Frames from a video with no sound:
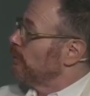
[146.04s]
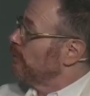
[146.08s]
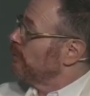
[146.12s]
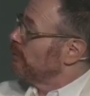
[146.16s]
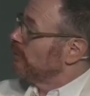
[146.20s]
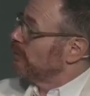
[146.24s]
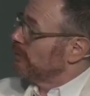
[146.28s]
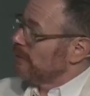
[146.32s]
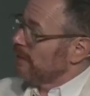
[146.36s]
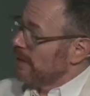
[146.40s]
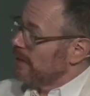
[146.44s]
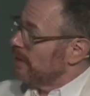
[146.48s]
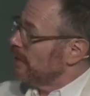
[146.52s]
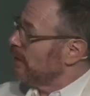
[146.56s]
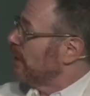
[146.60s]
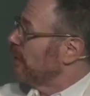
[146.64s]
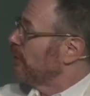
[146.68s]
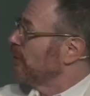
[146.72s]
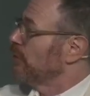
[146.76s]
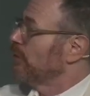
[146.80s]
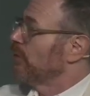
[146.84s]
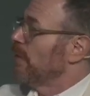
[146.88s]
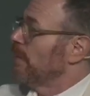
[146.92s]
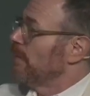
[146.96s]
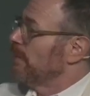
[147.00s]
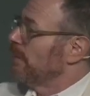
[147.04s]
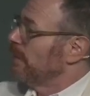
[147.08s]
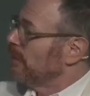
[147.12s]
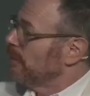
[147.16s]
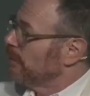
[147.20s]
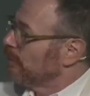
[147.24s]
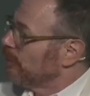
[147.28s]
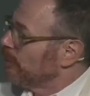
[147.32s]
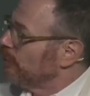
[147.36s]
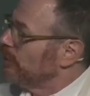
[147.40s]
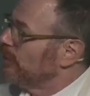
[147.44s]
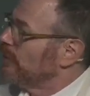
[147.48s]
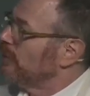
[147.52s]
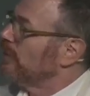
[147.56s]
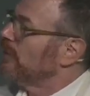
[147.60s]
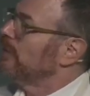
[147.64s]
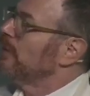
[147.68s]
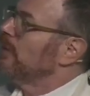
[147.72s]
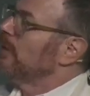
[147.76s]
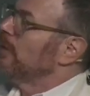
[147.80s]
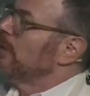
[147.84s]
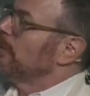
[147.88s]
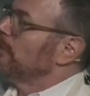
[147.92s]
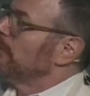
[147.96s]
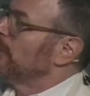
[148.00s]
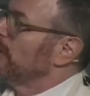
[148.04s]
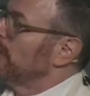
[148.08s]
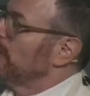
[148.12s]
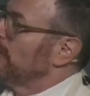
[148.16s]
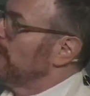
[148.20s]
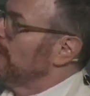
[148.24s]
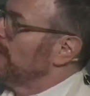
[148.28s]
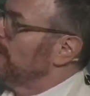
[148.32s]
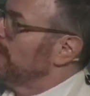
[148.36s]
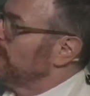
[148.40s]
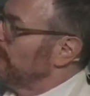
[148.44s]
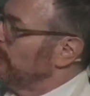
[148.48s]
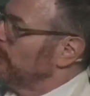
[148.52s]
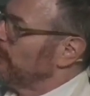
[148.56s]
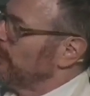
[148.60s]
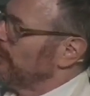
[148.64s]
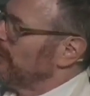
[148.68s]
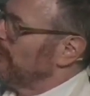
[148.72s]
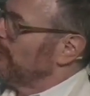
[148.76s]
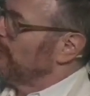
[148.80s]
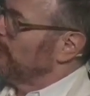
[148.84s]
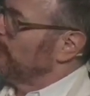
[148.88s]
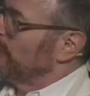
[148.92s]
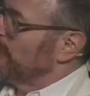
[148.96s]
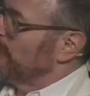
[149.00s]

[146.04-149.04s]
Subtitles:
I don't know how many of them are real. But in dealing with the vast